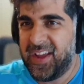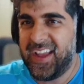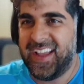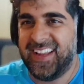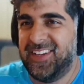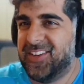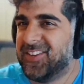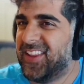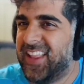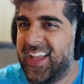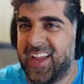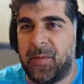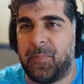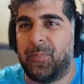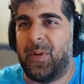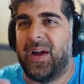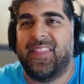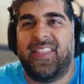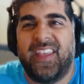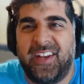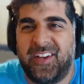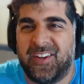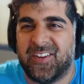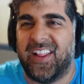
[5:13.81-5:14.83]
And you're like, by
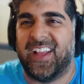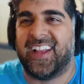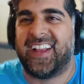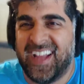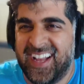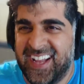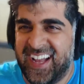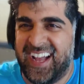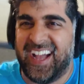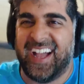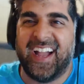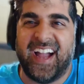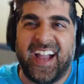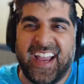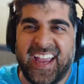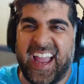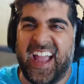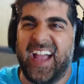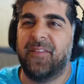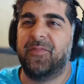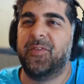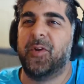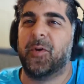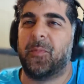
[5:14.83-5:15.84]
then you're like, I
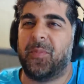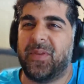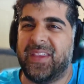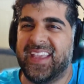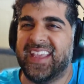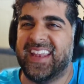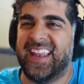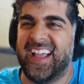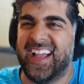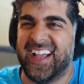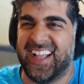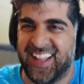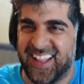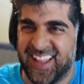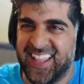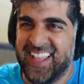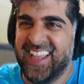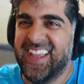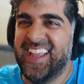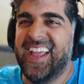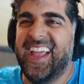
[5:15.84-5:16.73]
have your PL